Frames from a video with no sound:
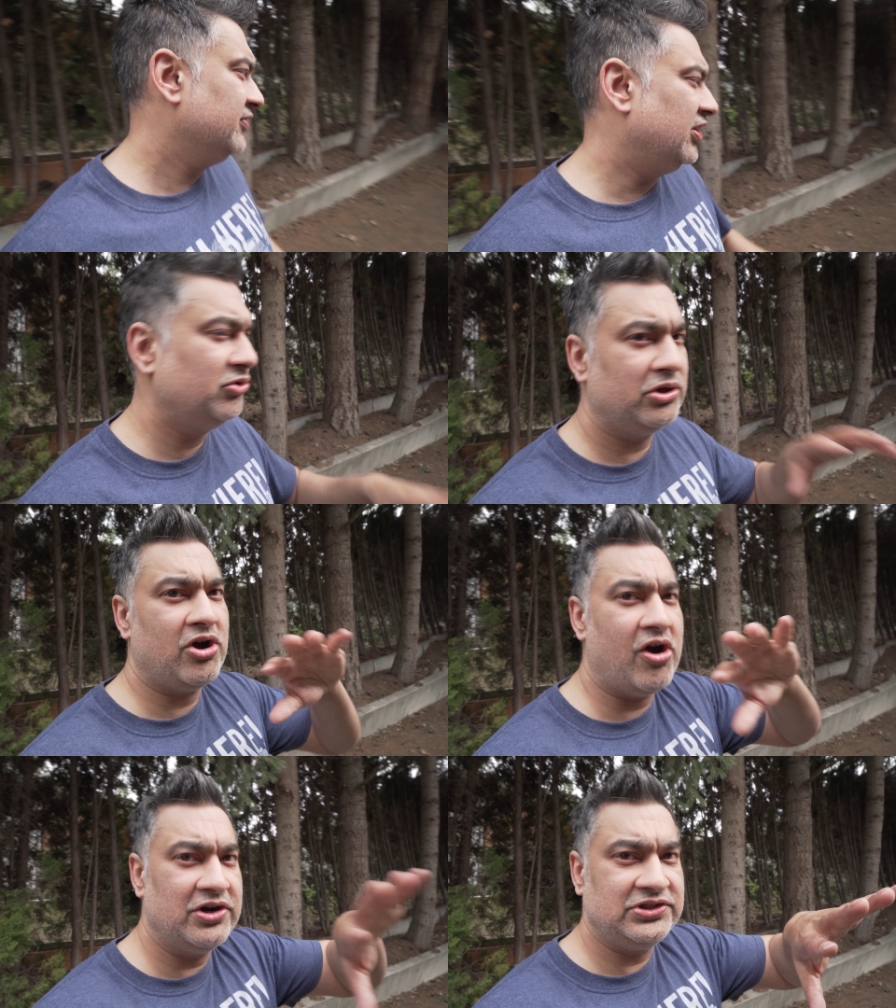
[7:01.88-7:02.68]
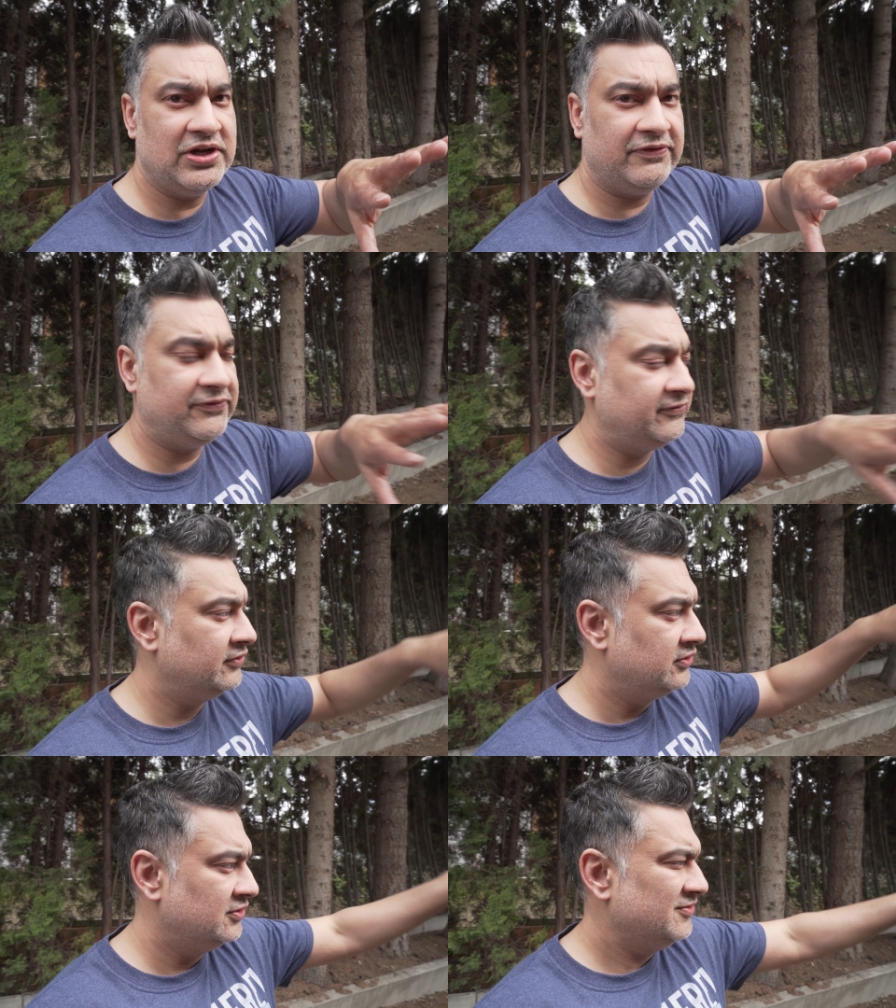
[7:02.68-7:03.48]
I do all the car stuff
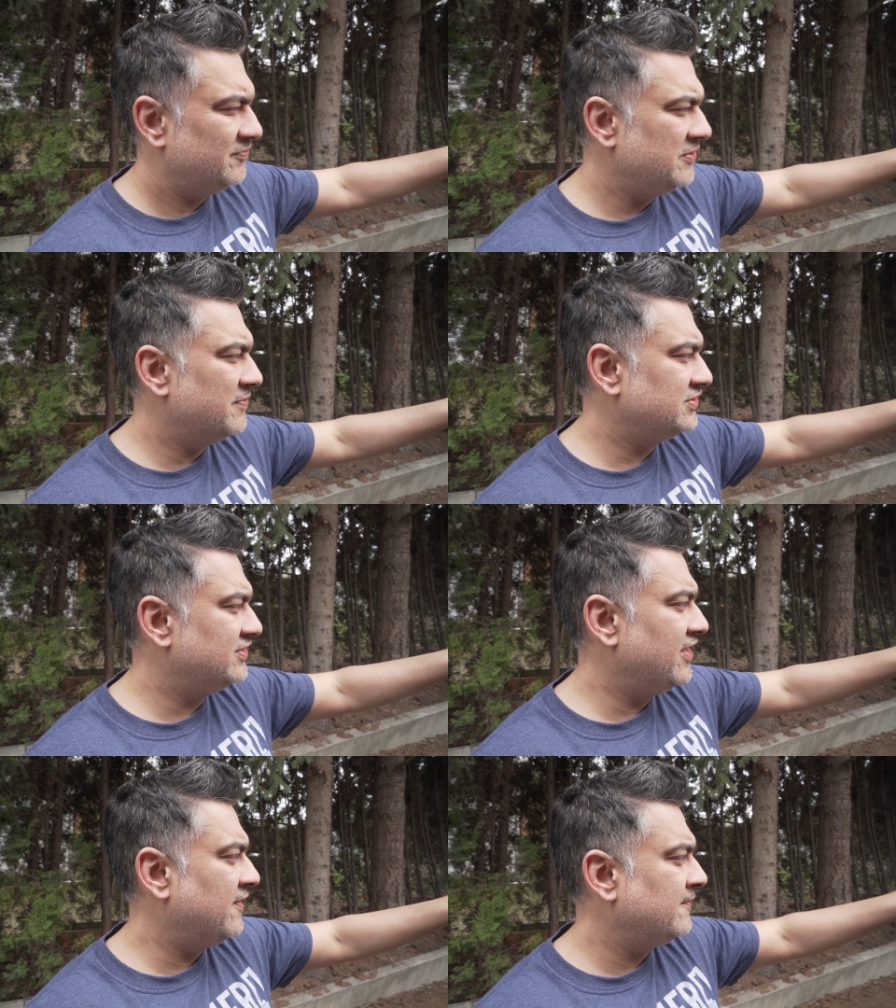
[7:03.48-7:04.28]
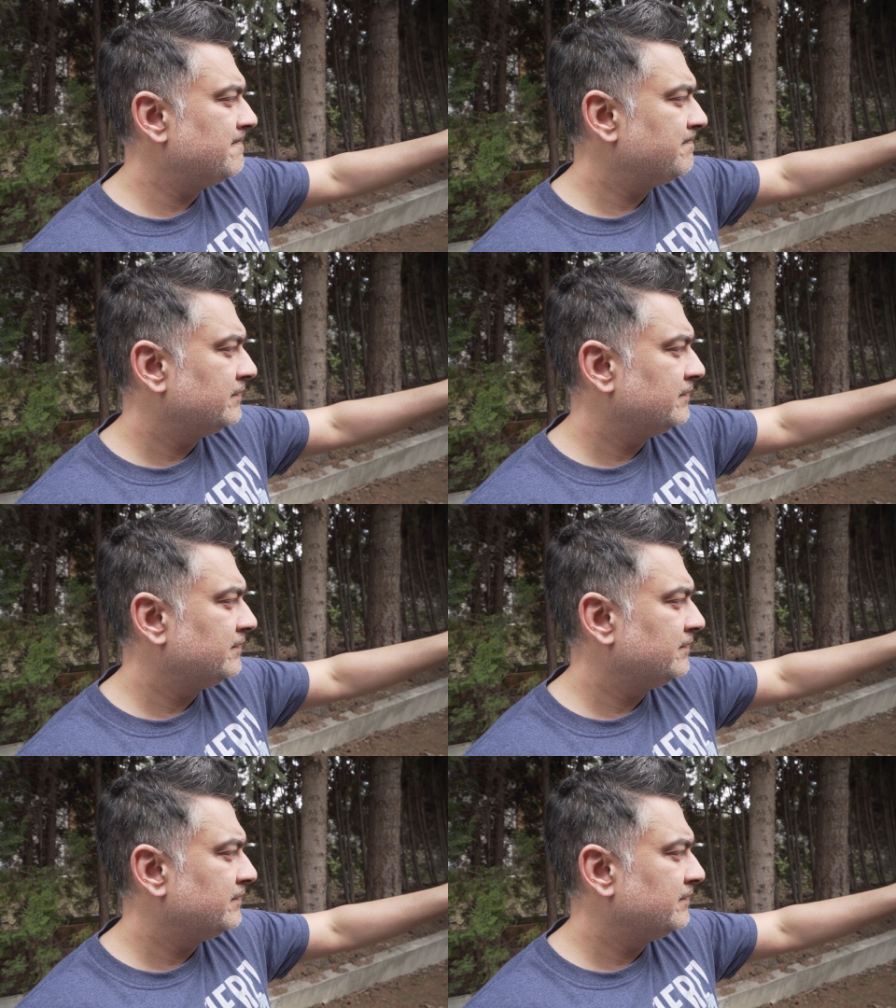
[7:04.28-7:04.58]
pretty much there.